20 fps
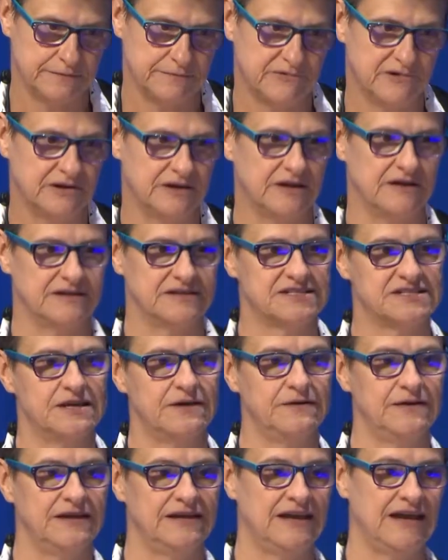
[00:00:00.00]
product, so
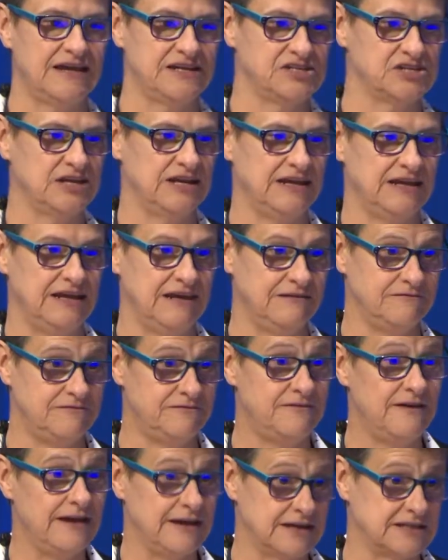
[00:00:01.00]
it actually
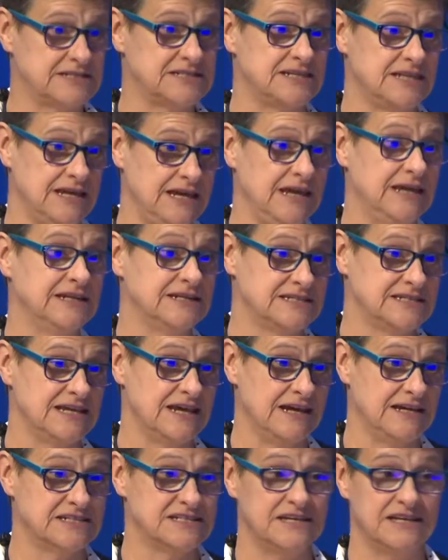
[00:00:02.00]
infects the
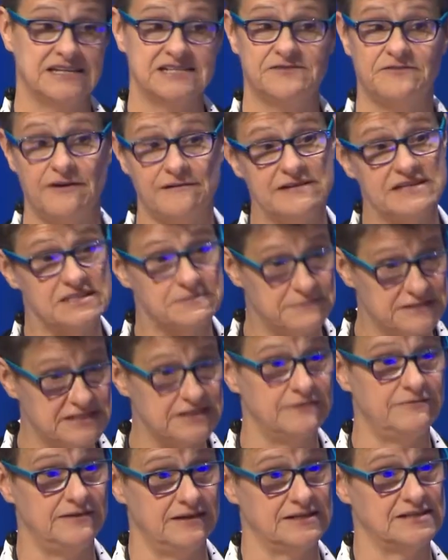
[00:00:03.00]
insects, and it's very
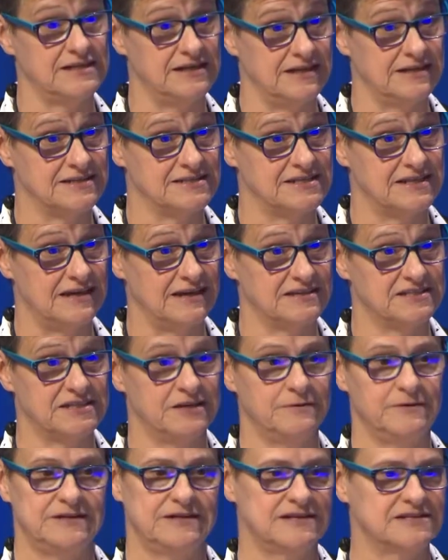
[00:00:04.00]
specific to insects, so
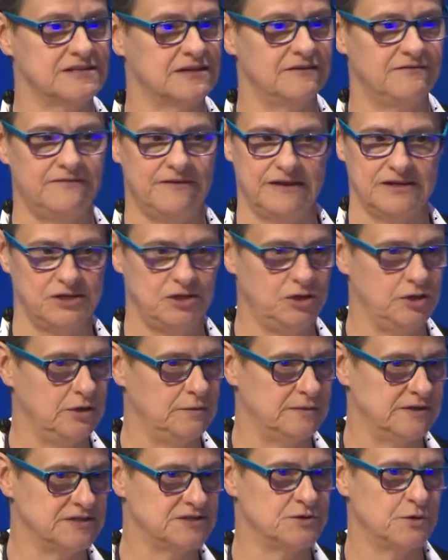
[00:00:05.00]
it doesn't affect
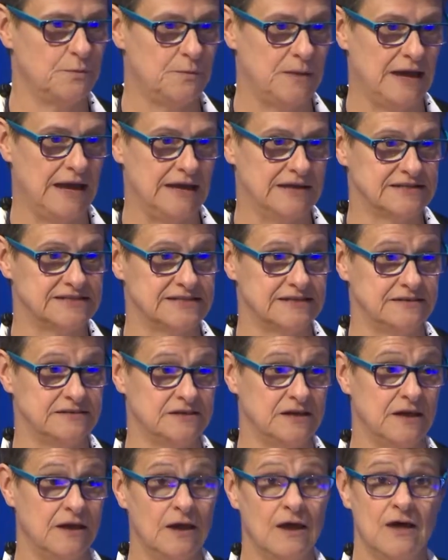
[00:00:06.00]
humans or pets. And
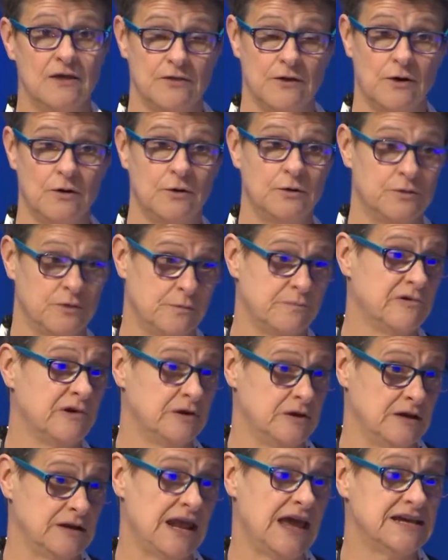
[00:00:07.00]
the
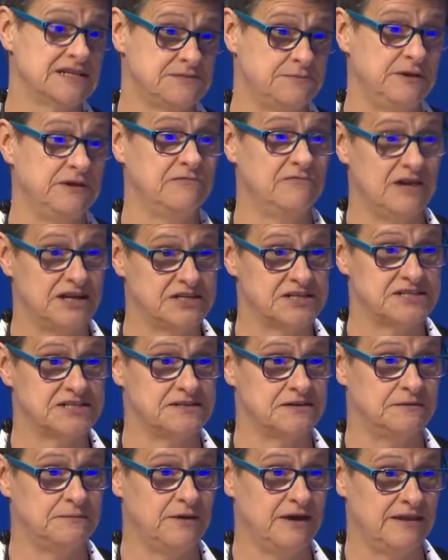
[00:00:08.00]
product has been
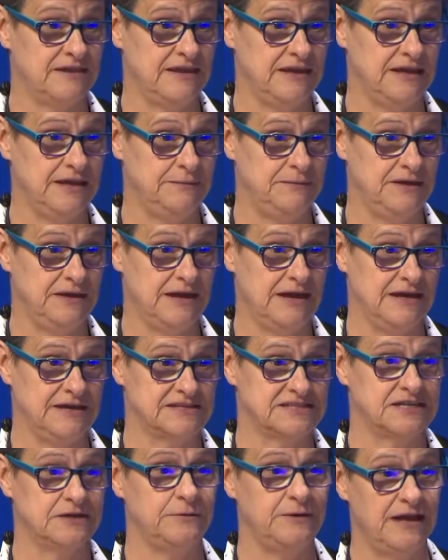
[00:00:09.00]
registered by the EPA,
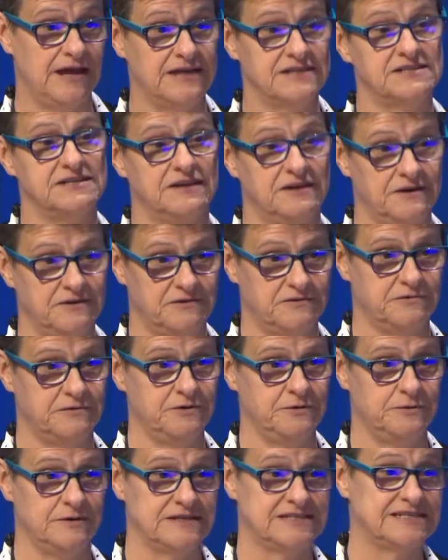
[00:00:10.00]
so we had to go through
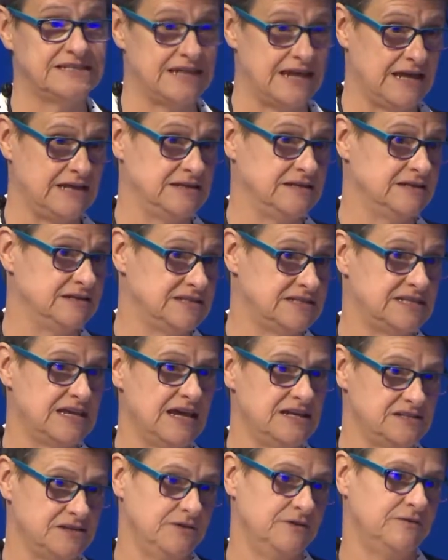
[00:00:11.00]
a standard
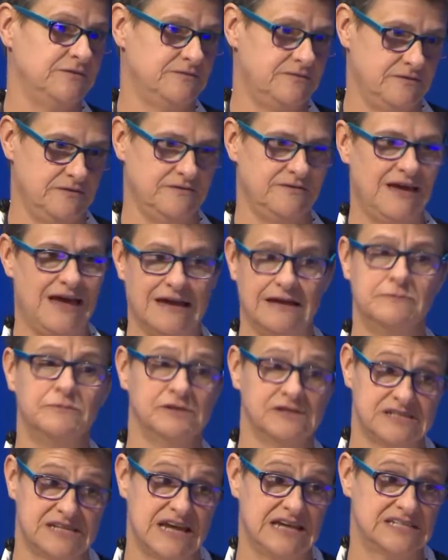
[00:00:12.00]
set of animal
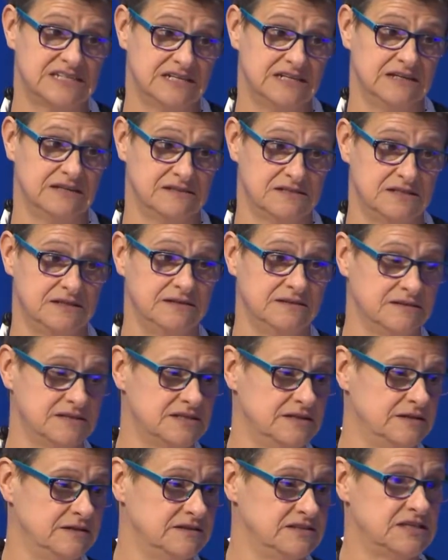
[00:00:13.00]
testing
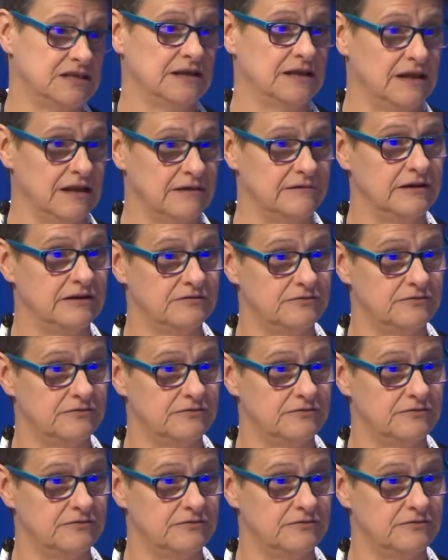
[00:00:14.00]
to clear it